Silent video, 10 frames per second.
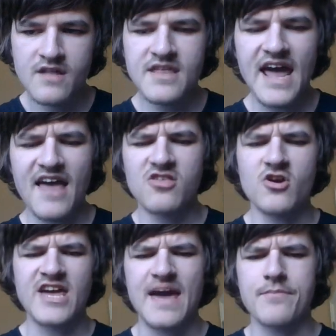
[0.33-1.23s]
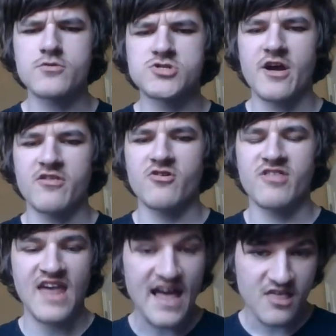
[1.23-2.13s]
The NASCAR Camp Truck
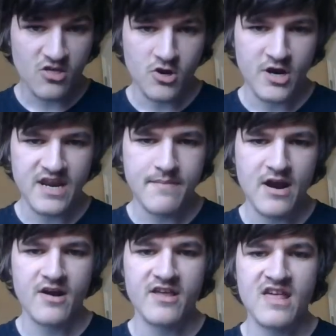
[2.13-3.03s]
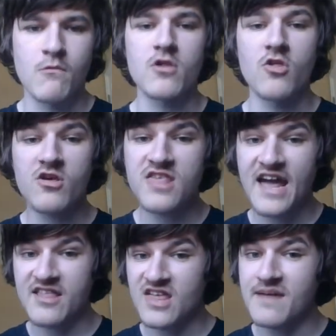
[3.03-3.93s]
Series has a circuit in Americas, and what looks
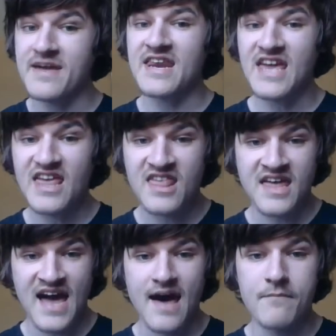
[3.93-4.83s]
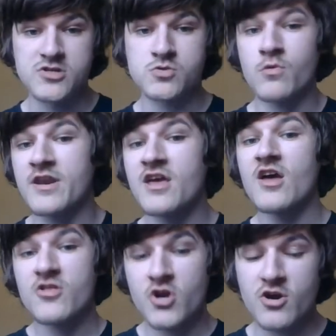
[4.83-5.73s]
like it's going to be an easy Kyle Busch win
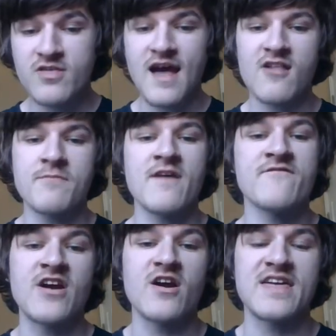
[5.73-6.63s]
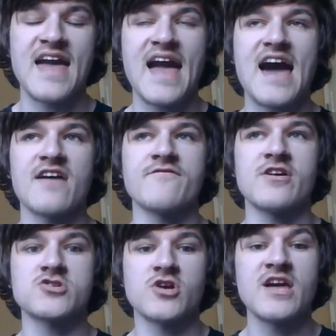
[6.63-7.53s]
turns out to be a very chaotic
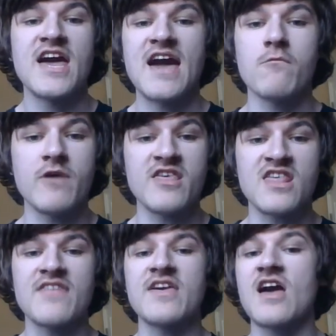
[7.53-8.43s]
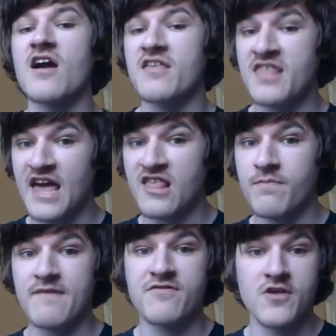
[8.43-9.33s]
victory, and we see the young Zane
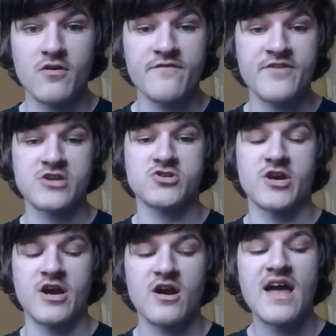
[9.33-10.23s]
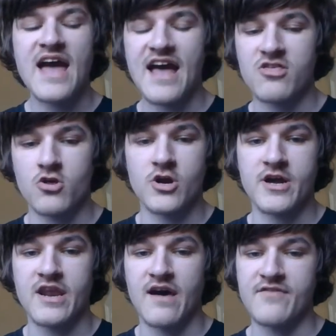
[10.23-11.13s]
Smith steal the victory here at
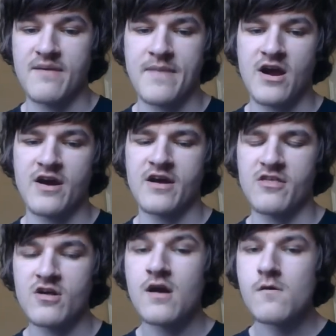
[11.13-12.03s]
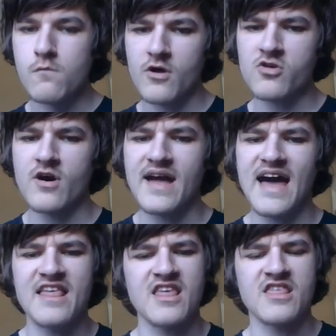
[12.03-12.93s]
Circuit of the Americas. What's going on,
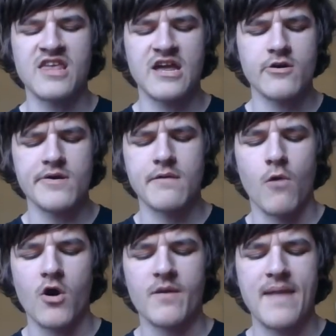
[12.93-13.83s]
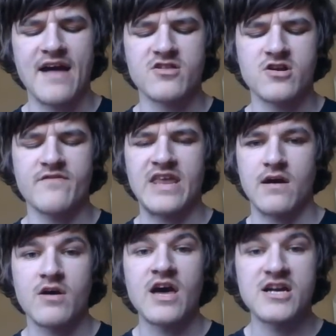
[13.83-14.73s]
guys? It's Daniel, and welcome back to our
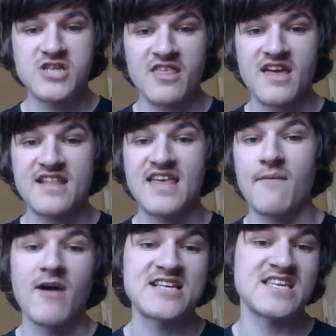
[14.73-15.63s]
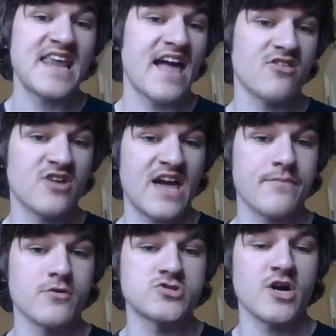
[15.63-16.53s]
video. I just got done watching NASCAR
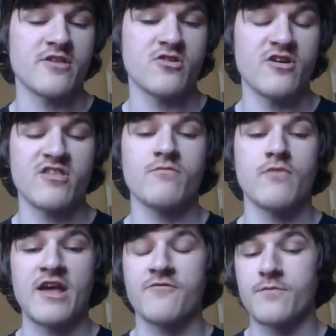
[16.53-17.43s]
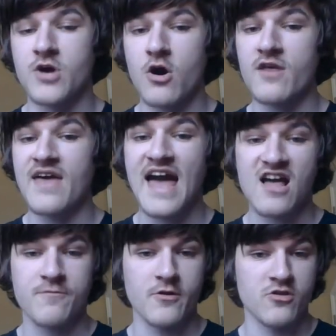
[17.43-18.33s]
Camp Truck Series race from COTA, the
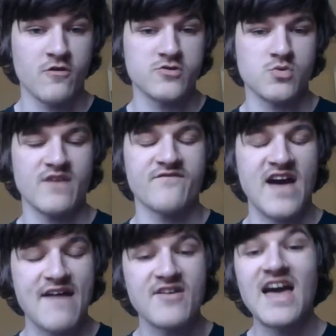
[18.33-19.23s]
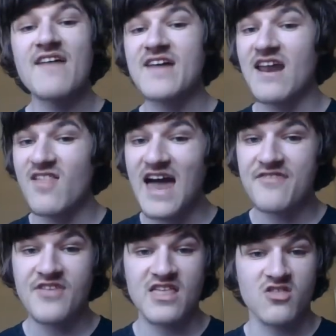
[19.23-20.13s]
Xpel 225. Got a lot
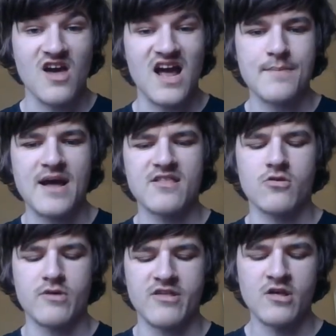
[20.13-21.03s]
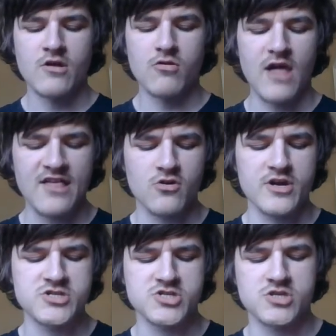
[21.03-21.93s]
of things to talk about this race. Let's go
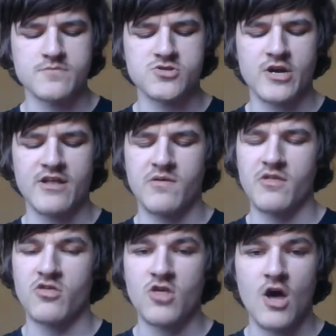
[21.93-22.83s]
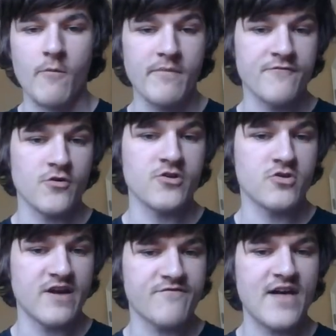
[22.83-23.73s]
and just jump straight into this. So, before the
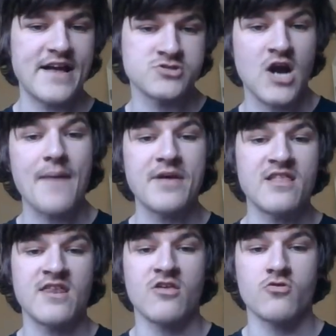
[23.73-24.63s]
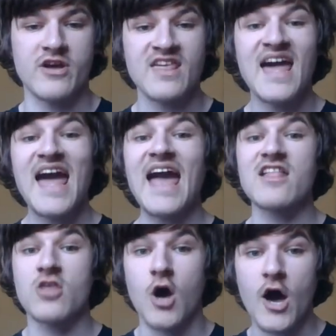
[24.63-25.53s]
green flag dropped into this race, a
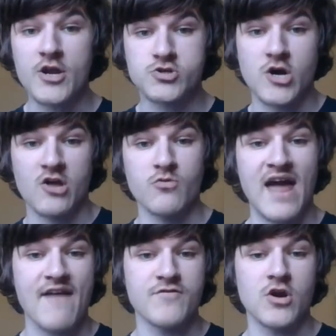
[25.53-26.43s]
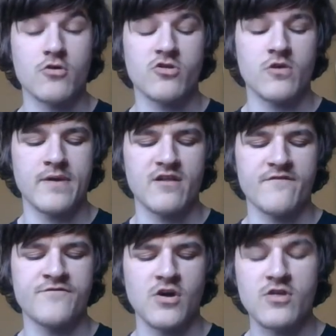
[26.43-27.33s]
ton of trucks would have to go to the rear of the
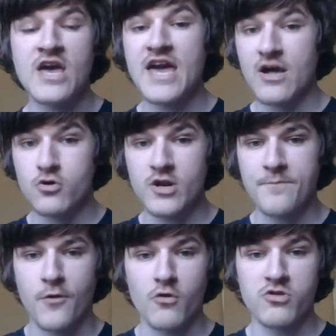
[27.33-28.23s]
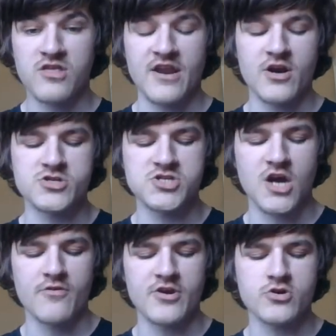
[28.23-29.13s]
field, including pole center
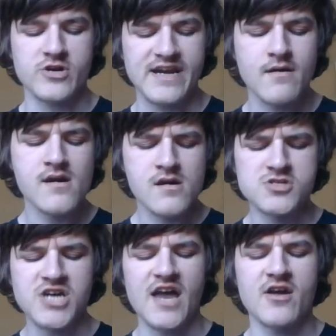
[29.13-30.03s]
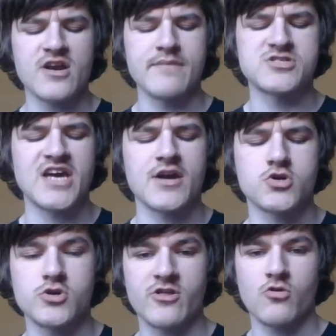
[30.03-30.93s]
Sheldon Creed, John Hunter Nemechek,
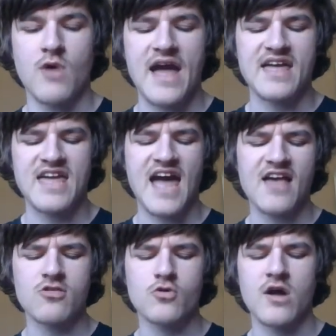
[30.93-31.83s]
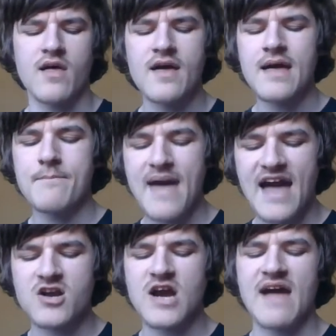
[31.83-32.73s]
Chris Wright, Kaz
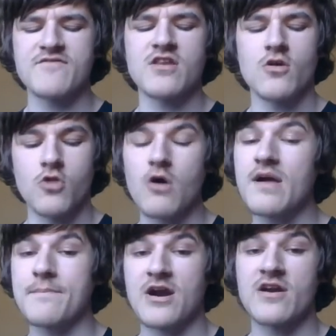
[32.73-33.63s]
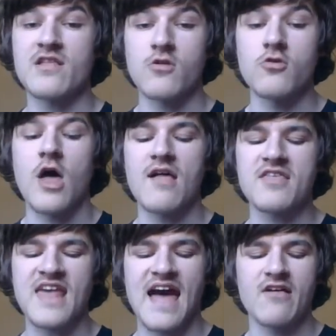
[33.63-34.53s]
Matt Crafton, Logan Bearden,
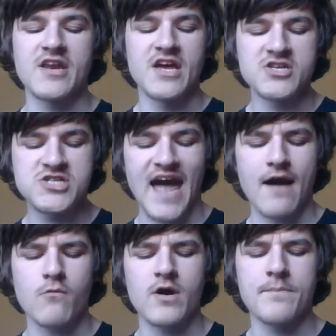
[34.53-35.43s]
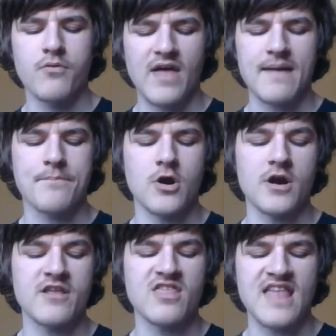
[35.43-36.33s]
Lawless Alan, Jack Wood, Blaine
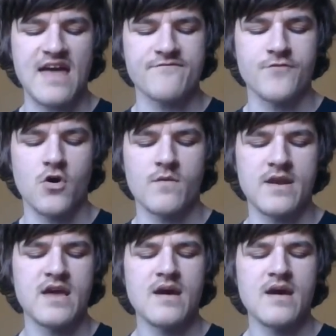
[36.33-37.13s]
Perkins, Tate Fogleman,